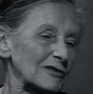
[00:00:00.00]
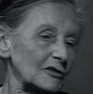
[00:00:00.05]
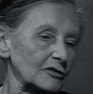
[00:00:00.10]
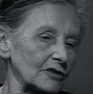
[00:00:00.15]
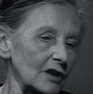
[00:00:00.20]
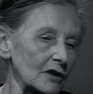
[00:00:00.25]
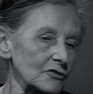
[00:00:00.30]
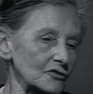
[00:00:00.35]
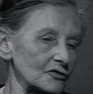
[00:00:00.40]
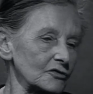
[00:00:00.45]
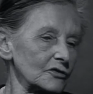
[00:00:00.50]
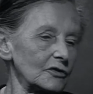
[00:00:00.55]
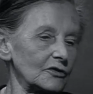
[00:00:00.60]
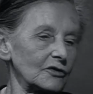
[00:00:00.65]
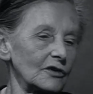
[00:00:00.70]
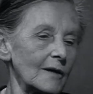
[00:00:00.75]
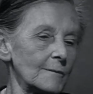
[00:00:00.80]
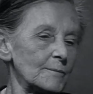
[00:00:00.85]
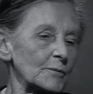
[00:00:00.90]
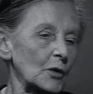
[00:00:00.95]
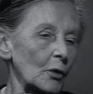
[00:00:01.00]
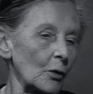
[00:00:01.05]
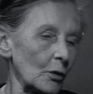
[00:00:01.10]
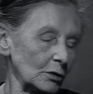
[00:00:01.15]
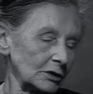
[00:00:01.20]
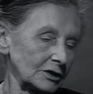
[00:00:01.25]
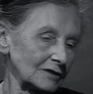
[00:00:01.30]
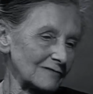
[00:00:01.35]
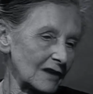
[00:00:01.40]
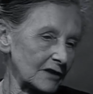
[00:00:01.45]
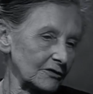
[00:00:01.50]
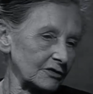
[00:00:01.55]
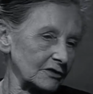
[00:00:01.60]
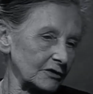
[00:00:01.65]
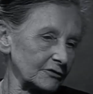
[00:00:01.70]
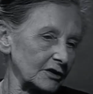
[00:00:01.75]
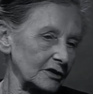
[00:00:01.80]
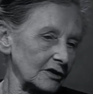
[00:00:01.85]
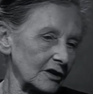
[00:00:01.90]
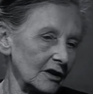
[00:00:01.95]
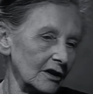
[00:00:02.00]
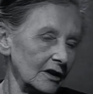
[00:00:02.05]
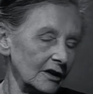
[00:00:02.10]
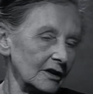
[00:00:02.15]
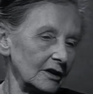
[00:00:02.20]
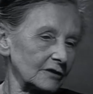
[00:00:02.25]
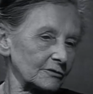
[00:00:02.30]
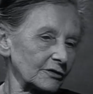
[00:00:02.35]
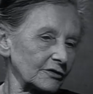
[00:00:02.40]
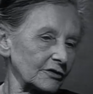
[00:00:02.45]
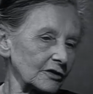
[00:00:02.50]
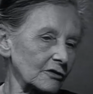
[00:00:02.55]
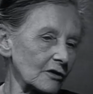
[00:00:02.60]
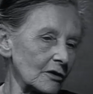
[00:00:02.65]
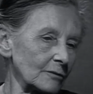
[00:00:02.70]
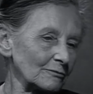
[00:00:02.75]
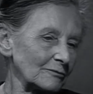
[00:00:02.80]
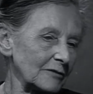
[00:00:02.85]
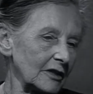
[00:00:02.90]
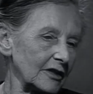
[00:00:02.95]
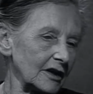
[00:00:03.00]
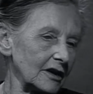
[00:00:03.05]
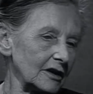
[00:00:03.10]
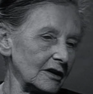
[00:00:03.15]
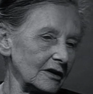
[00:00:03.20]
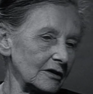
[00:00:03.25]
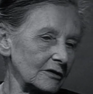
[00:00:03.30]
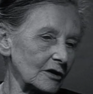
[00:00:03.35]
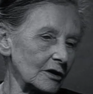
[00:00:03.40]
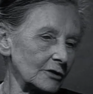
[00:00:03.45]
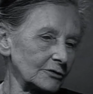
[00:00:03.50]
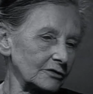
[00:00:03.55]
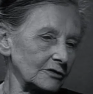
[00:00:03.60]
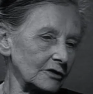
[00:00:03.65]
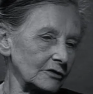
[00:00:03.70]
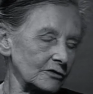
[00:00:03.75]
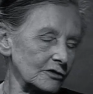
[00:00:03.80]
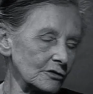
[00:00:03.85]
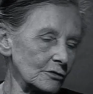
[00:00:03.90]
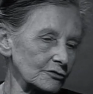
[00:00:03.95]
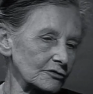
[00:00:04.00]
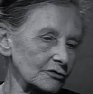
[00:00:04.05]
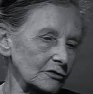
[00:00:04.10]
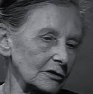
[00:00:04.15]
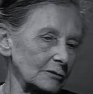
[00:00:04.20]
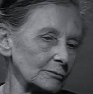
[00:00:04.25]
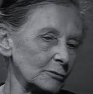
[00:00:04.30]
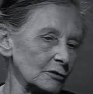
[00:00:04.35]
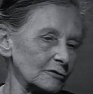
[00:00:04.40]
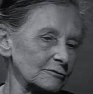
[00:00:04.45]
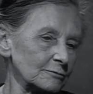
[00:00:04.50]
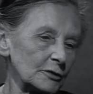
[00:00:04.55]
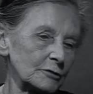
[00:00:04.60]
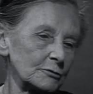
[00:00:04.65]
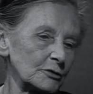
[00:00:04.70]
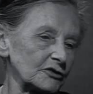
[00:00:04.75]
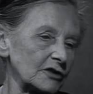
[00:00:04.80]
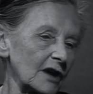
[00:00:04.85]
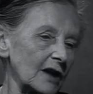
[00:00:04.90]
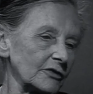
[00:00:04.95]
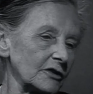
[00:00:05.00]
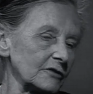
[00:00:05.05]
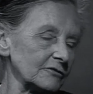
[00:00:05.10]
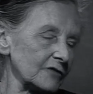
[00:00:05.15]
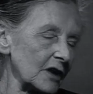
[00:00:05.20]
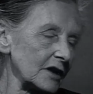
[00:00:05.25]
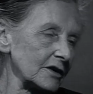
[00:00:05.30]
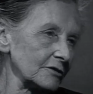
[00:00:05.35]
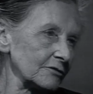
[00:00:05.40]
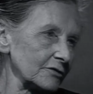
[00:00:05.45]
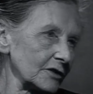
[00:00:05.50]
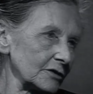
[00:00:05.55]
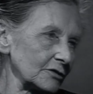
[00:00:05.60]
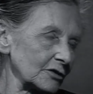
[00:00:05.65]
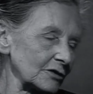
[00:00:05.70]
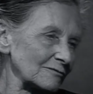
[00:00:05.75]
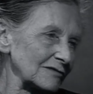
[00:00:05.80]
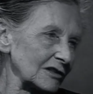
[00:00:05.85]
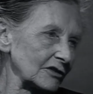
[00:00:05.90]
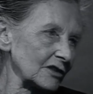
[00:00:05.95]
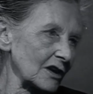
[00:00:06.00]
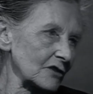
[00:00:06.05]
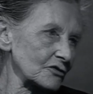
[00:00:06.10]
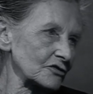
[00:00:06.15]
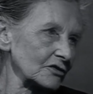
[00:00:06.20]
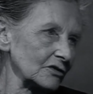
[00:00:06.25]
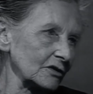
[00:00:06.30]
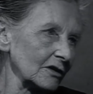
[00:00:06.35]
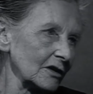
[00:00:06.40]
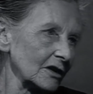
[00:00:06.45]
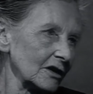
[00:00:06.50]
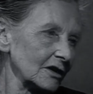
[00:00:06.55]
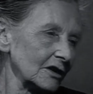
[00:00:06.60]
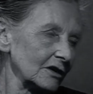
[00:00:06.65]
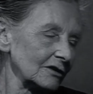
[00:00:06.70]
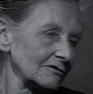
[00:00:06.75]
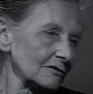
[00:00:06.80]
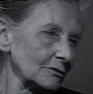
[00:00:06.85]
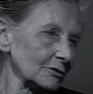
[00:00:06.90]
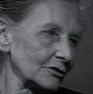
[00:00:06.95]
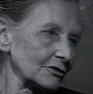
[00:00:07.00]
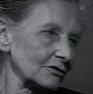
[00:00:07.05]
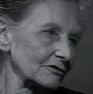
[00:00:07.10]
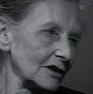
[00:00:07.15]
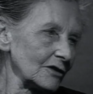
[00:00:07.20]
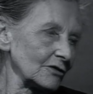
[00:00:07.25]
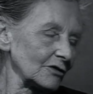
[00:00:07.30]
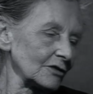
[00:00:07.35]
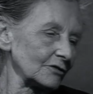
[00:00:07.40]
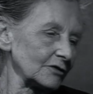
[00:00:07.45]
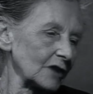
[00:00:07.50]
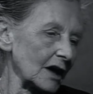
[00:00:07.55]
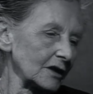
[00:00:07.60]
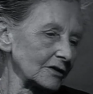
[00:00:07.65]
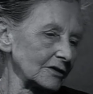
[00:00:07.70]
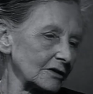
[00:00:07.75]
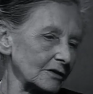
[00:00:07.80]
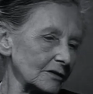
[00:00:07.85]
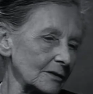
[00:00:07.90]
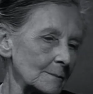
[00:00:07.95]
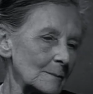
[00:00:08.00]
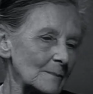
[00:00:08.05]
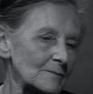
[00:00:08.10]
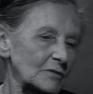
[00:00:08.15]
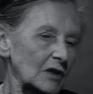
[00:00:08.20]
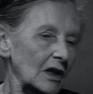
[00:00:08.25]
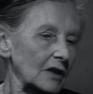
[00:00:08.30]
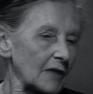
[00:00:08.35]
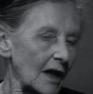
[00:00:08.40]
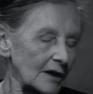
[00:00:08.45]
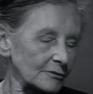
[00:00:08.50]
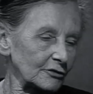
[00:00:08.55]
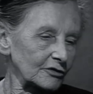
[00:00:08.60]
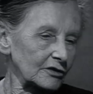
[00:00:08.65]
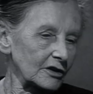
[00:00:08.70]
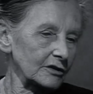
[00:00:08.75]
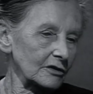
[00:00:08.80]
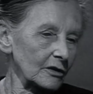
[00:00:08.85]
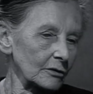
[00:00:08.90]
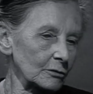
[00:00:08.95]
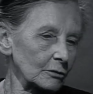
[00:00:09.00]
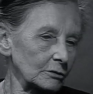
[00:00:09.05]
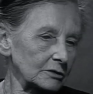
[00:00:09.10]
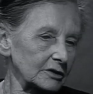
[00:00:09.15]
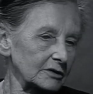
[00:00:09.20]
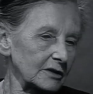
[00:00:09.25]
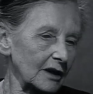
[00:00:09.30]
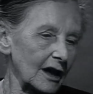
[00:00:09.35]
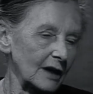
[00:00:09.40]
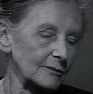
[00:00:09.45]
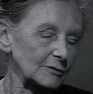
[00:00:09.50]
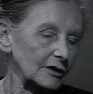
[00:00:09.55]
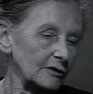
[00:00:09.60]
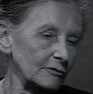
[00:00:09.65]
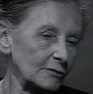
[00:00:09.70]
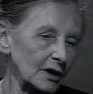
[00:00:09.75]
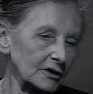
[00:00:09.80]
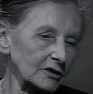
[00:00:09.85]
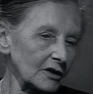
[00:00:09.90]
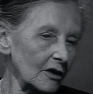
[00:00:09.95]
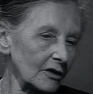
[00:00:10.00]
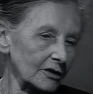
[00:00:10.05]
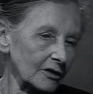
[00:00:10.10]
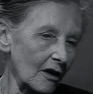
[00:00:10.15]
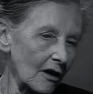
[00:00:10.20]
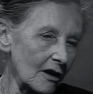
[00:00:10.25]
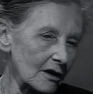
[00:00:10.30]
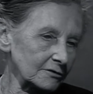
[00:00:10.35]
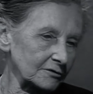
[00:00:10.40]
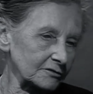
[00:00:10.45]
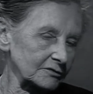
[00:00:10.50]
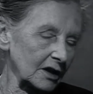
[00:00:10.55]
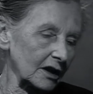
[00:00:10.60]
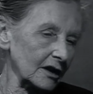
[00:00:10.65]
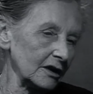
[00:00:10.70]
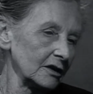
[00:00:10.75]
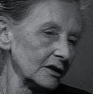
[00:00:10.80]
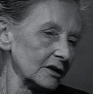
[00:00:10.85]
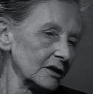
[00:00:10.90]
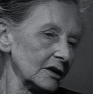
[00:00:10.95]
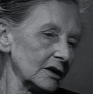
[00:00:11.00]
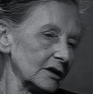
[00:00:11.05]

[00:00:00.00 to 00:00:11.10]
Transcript: processions, all the rest of it. It was the, comp- the constitutional movement which had the very first procession through the streets of London. That was going on all the time, and it went on after